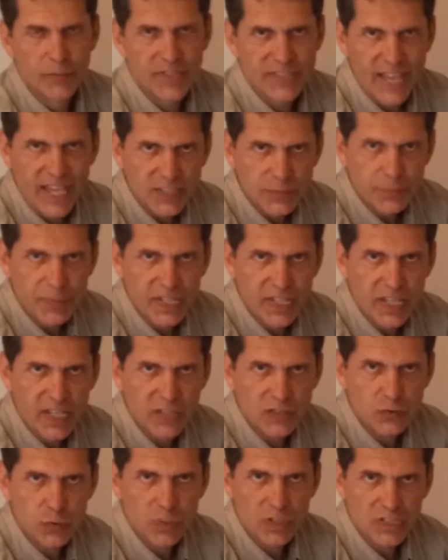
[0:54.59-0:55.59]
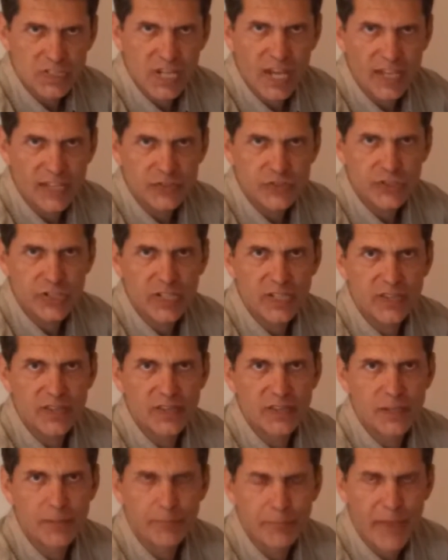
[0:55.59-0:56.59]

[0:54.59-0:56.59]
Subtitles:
that's because we're touching the